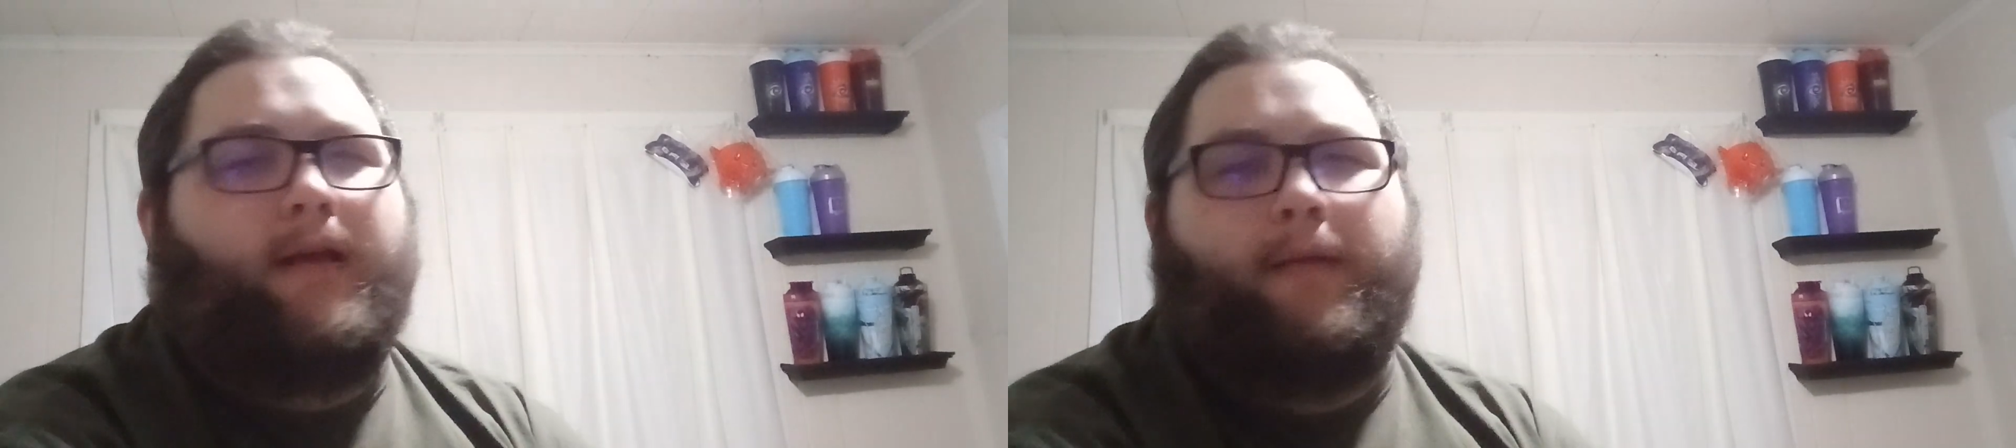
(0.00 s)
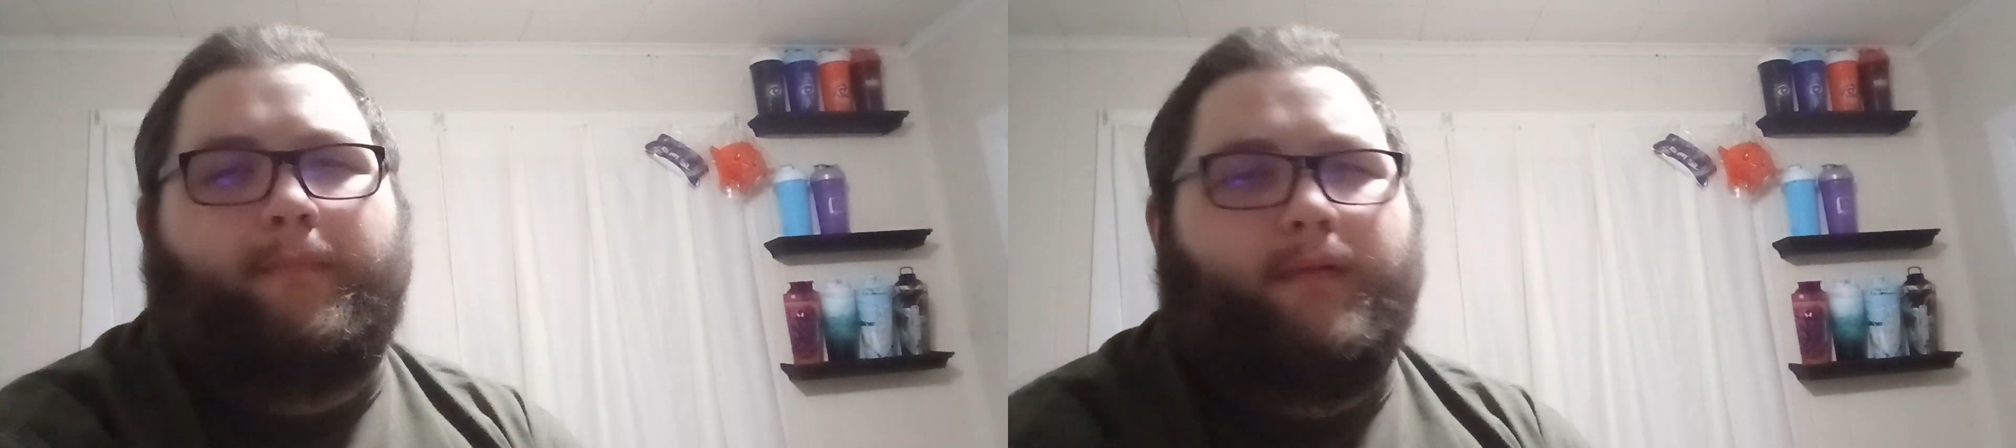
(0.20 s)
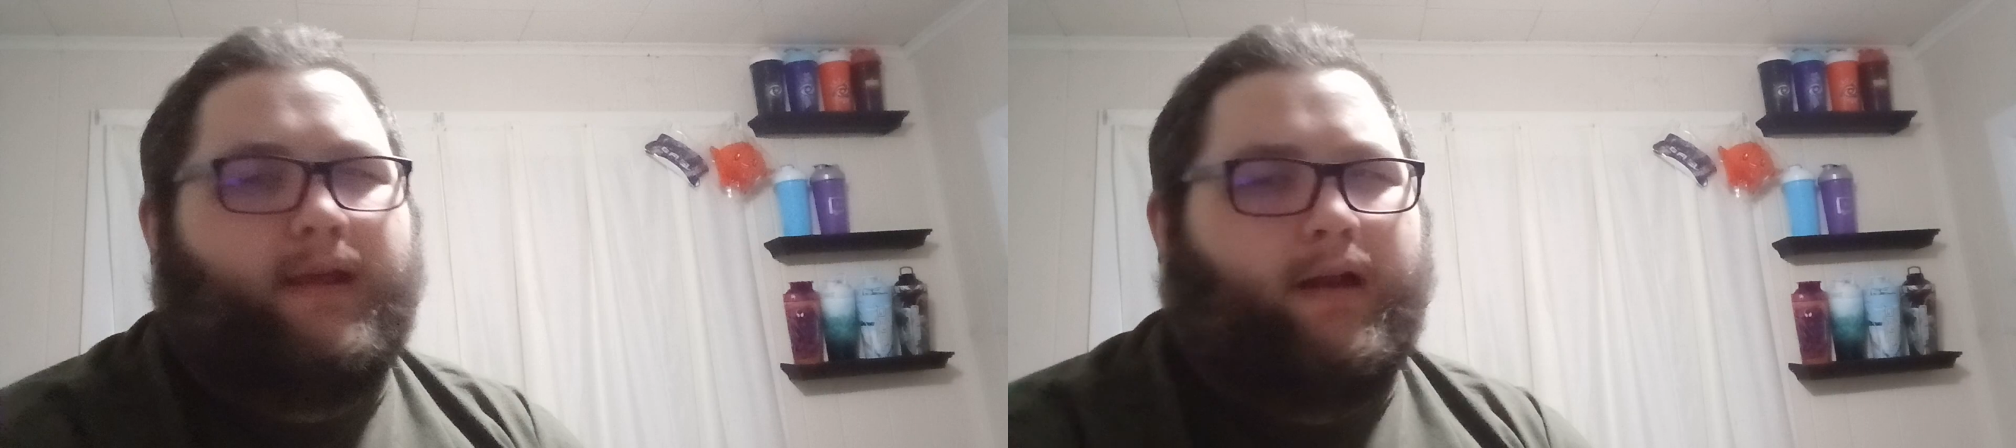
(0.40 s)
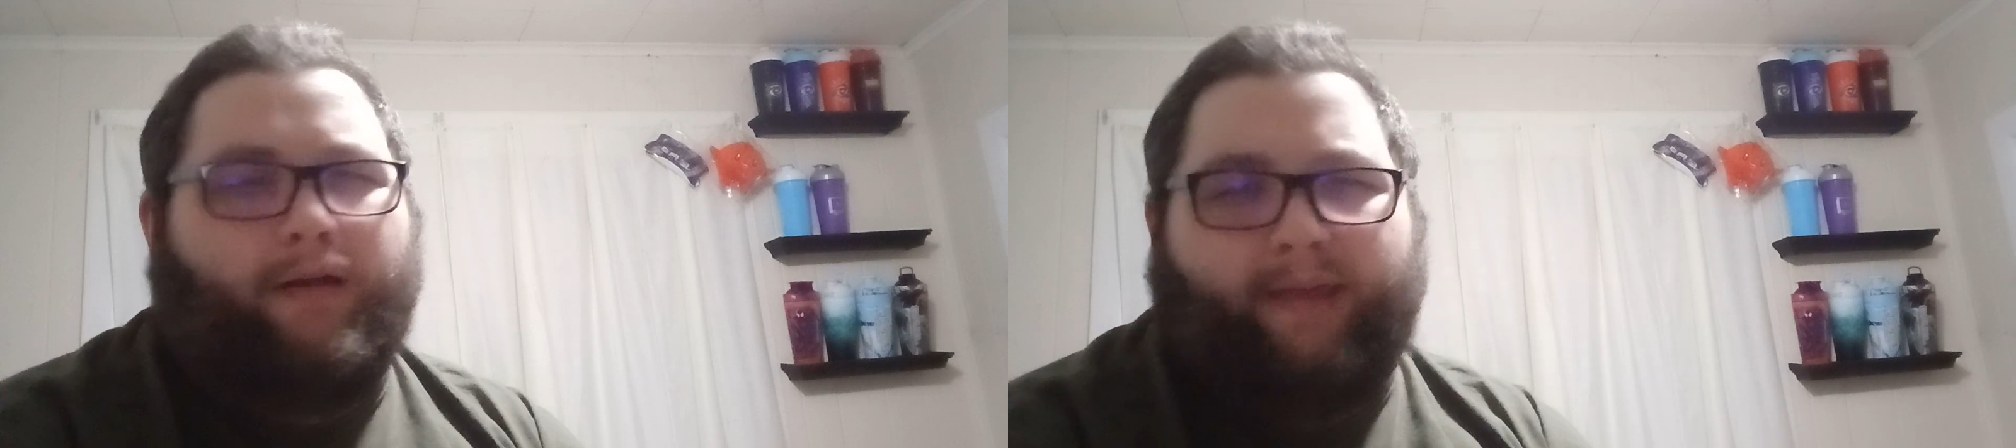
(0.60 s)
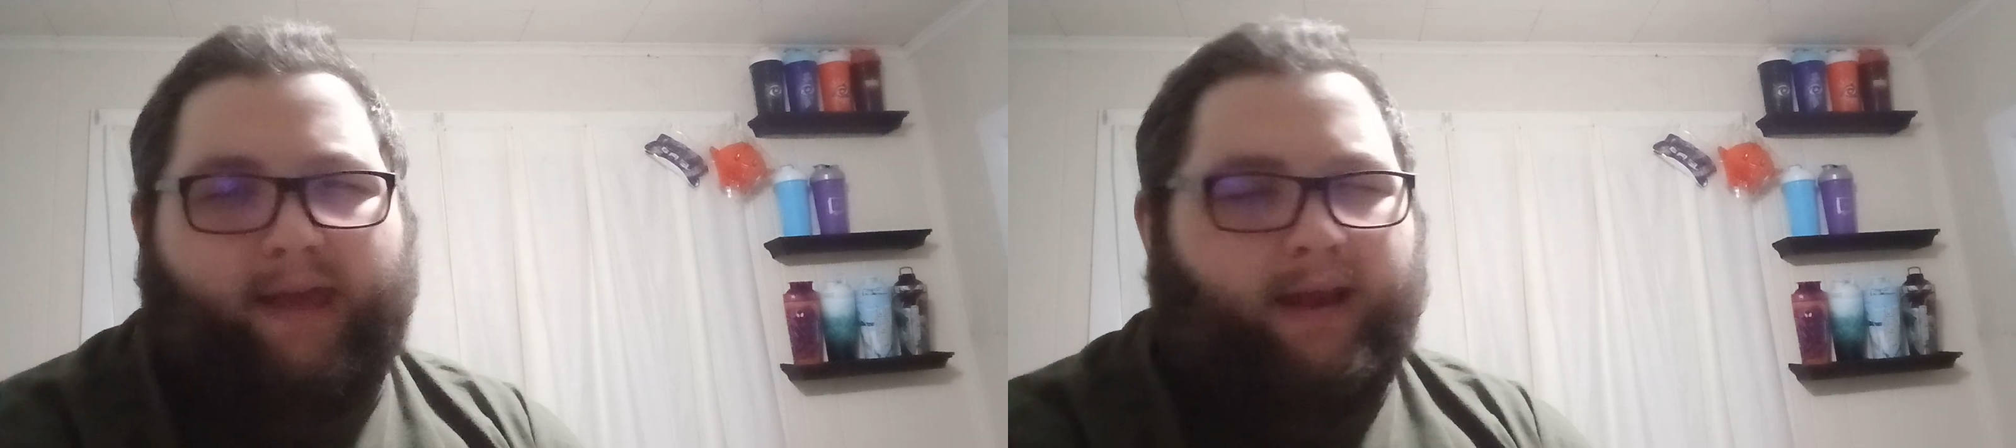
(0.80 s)
up and
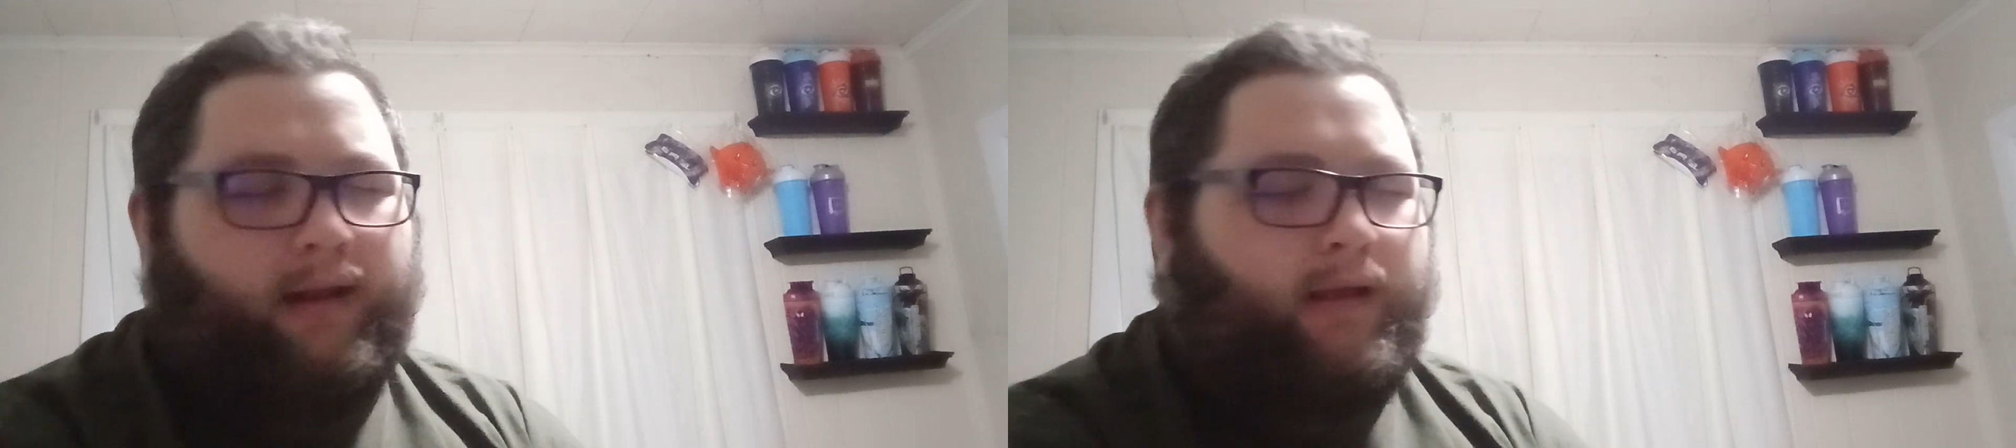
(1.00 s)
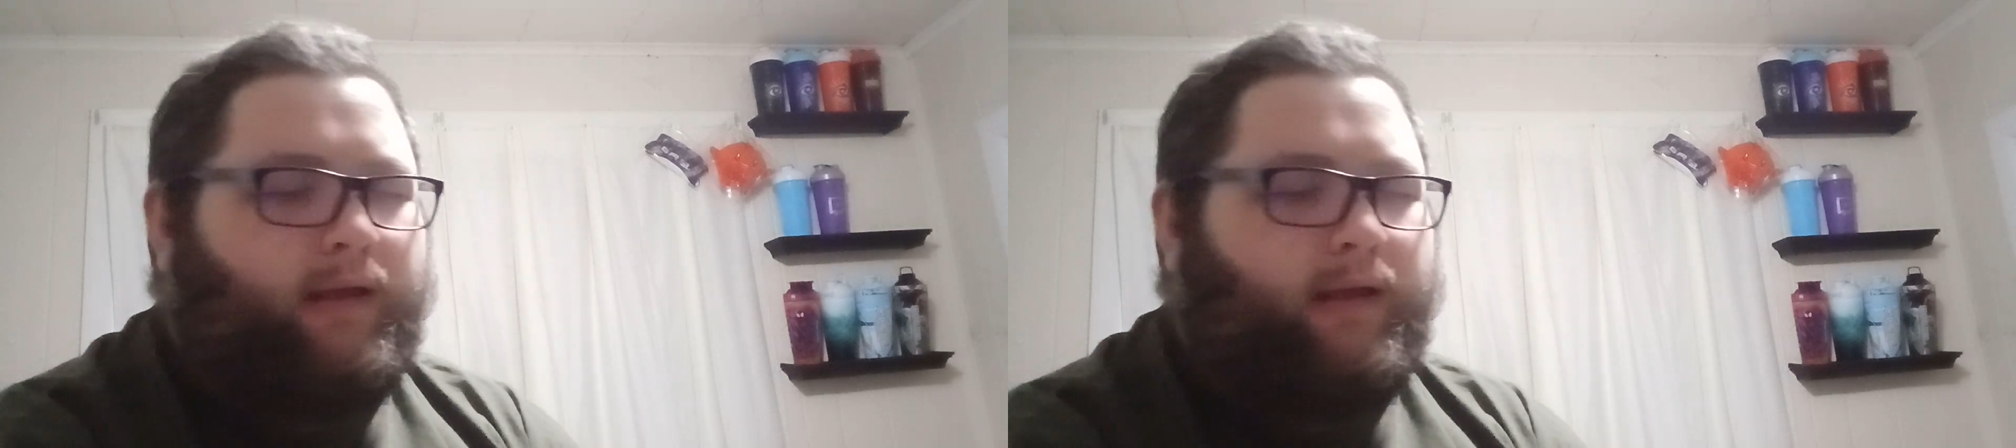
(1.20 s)
all that.